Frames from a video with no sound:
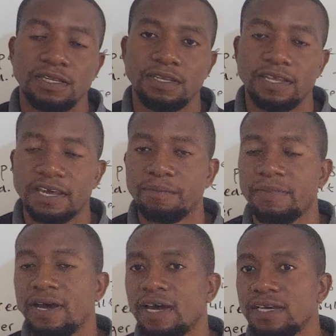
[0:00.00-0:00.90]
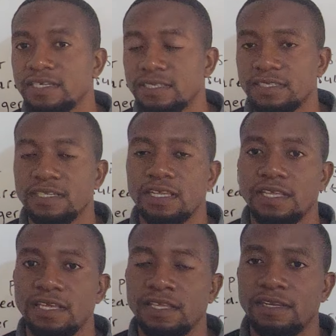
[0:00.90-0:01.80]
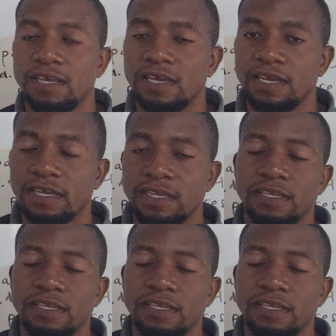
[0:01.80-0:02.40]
The number is in the